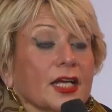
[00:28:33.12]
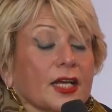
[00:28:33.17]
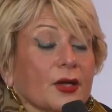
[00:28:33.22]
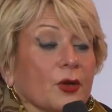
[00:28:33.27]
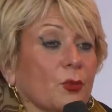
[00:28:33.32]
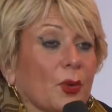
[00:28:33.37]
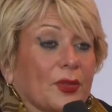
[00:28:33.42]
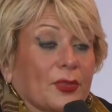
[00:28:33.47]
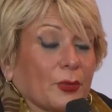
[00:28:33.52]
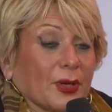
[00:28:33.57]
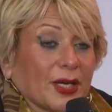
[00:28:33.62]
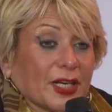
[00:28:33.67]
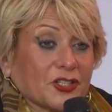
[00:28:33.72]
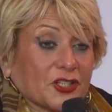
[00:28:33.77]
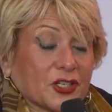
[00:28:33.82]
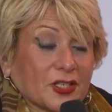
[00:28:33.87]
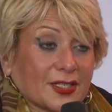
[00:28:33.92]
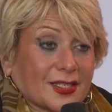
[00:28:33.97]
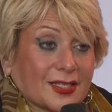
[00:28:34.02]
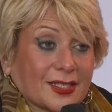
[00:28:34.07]
whether we are
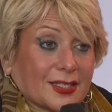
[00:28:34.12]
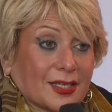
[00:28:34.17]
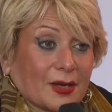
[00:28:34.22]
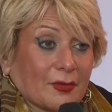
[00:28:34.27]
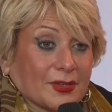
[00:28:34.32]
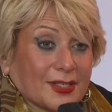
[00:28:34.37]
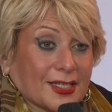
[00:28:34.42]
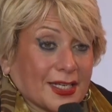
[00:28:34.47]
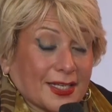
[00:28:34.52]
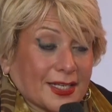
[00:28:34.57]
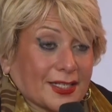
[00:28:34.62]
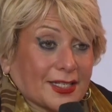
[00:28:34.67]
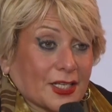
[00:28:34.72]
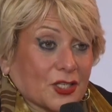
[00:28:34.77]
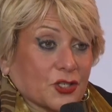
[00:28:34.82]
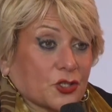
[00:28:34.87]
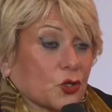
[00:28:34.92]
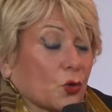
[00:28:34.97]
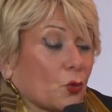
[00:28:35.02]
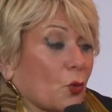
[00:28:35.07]
just
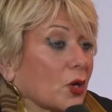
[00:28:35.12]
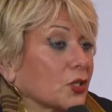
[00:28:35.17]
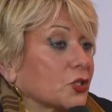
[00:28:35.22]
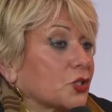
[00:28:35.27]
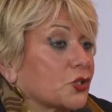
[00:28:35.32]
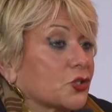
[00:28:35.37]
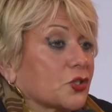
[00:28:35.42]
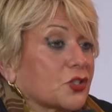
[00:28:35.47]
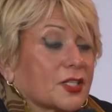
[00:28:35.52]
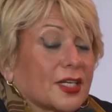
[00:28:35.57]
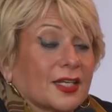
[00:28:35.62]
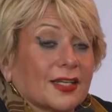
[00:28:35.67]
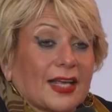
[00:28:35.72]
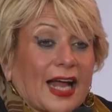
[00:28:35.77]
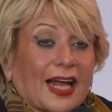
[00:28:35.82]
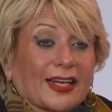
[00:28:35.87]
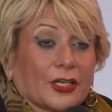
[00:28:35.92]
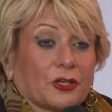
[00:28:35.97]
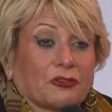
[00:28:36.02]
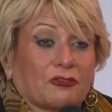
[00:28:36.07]
citizens who wants to see the
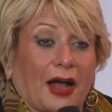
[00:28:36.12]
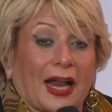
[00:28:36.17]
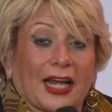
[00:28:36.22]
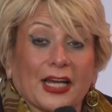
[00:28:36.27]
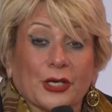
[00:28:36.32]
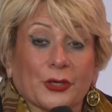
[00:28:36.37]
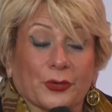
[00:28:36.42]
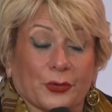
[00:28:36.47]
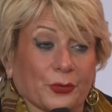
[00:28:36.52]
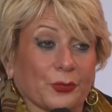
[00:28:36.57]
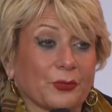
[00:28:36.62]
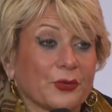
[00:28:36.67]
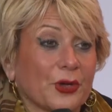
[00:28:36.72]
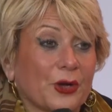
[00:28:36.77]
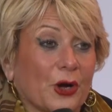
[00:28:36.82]
added value